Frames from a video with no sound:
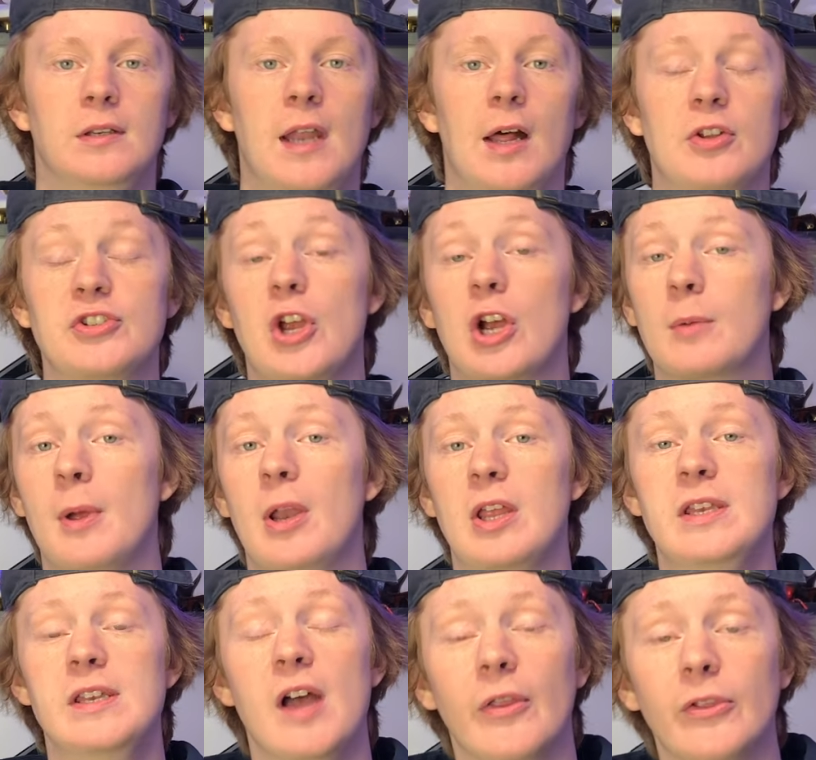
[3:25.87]
Now let's talk about
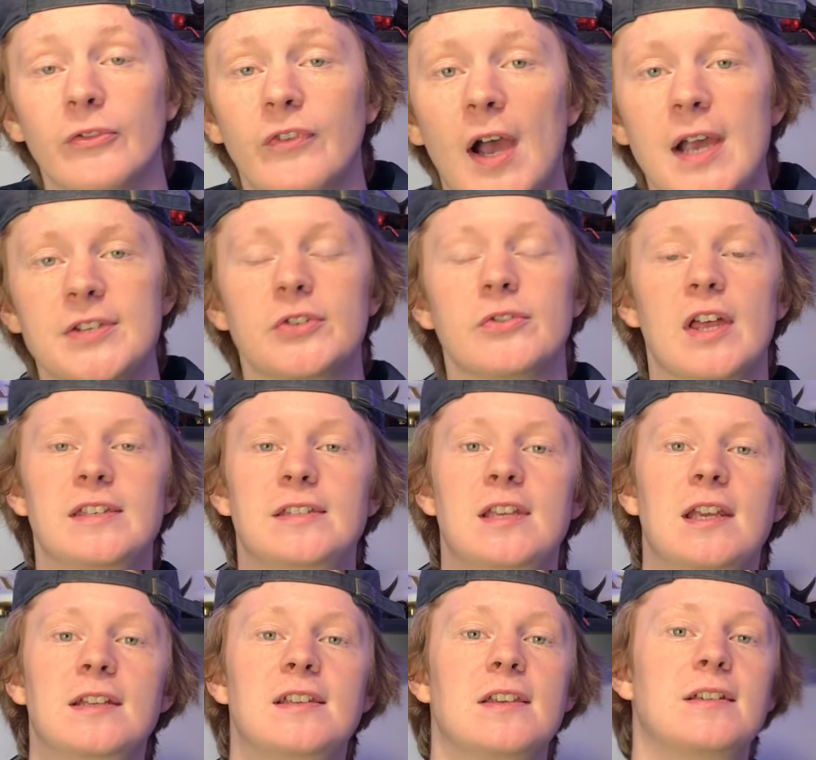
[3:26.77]
another visor that
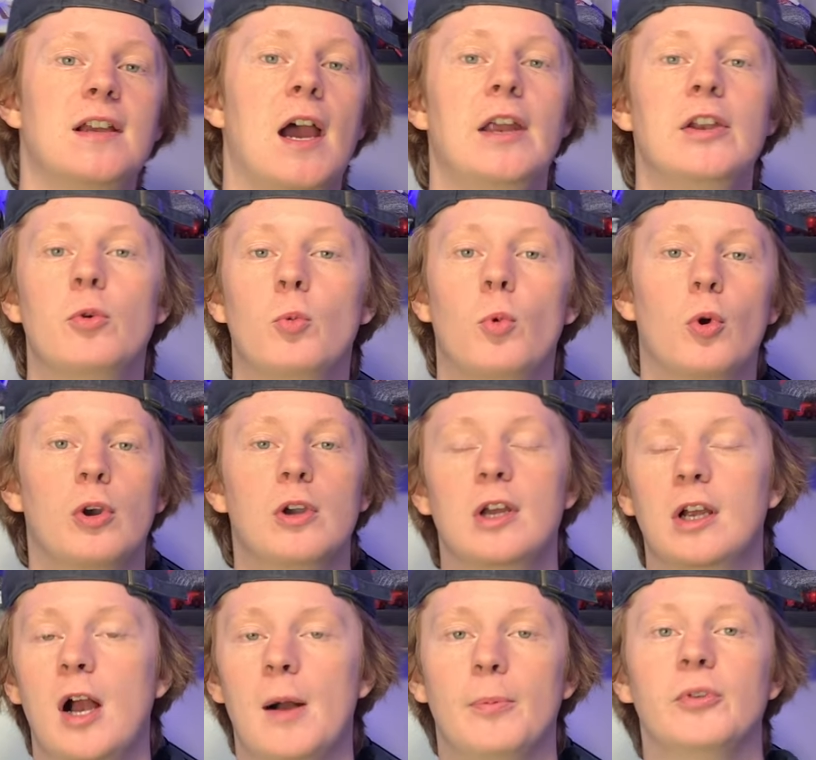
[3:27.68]
Diggs has kind of worn a
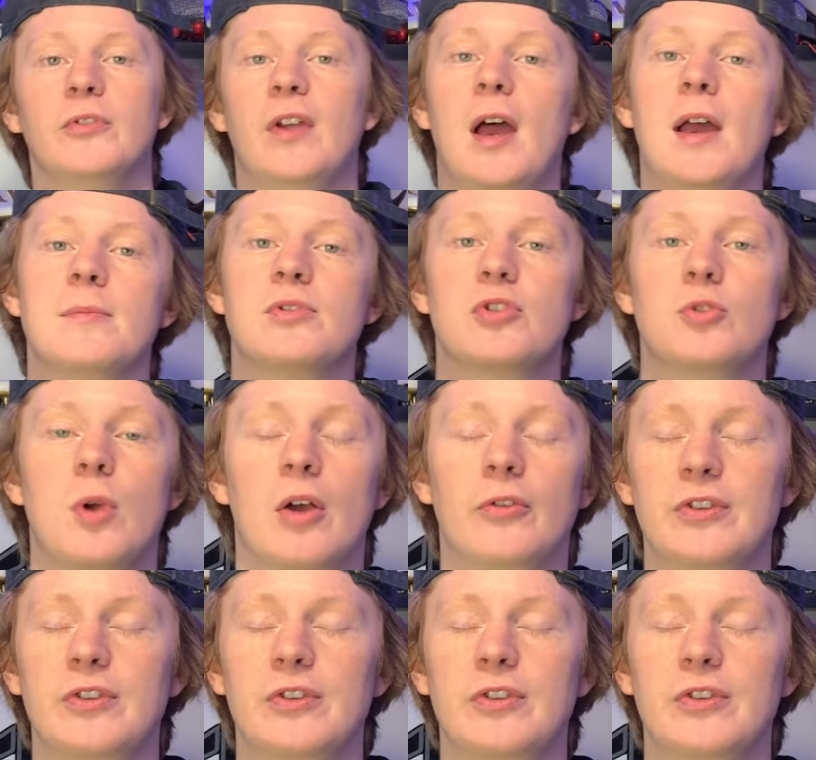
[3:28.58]
couple times throughout the